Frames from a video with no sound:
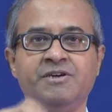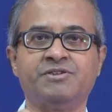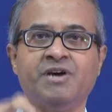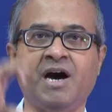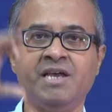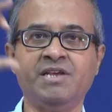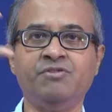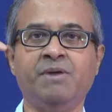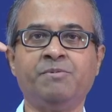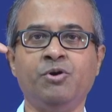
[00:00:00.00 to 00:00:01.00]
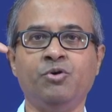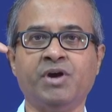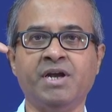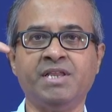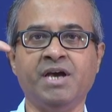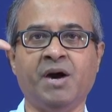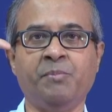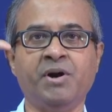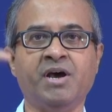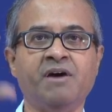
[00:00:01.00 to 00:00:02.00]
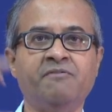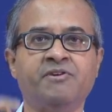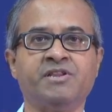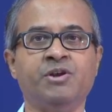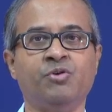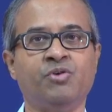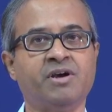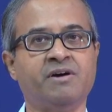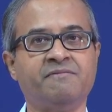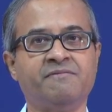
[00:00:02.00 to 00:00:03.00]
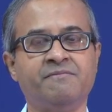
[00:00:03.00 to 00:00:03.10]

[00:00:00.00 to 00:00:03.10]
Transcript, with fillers: So, either we have to look at the upper half or the lower half.